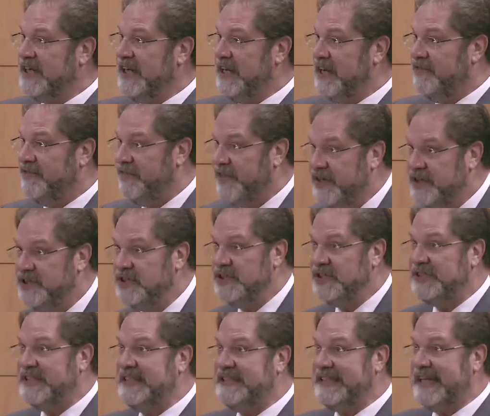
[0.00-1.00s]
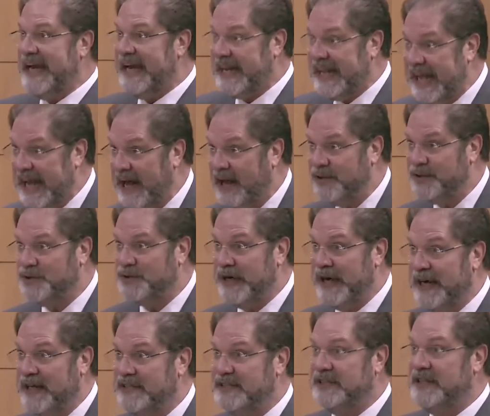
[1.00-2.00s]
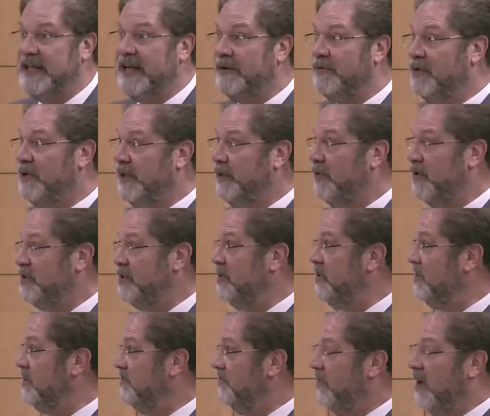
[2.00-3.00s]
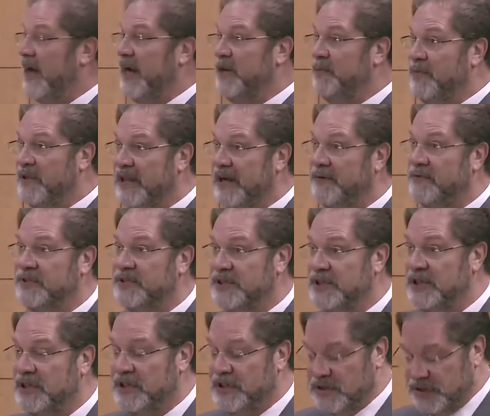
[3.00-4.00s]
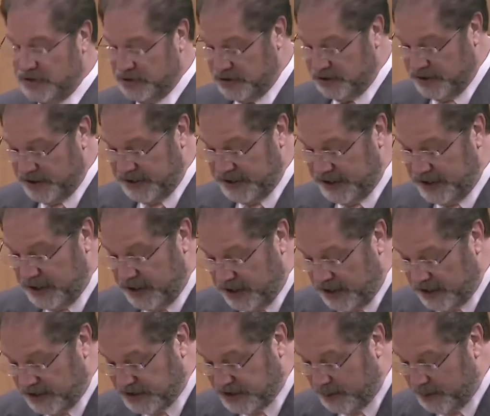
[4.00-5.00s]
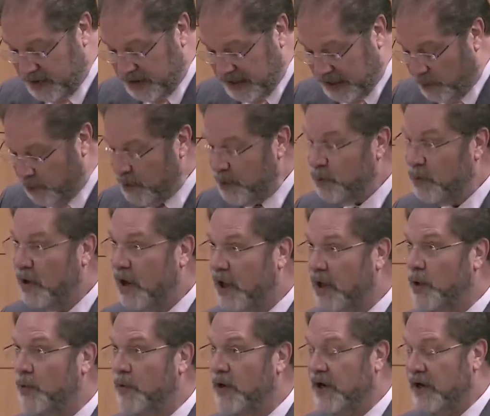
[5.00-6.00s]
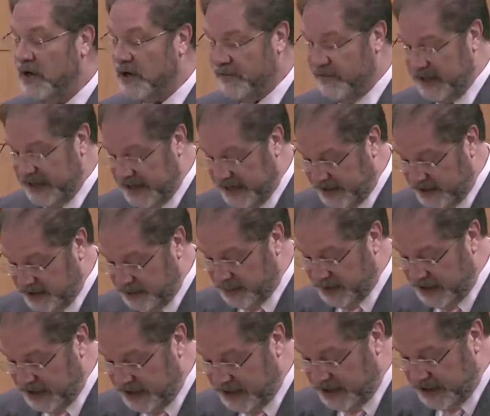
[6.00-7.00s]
in efficiencies at Caltrans, and that really wasn't defined, but that was certainly something that we were all aware of that had to be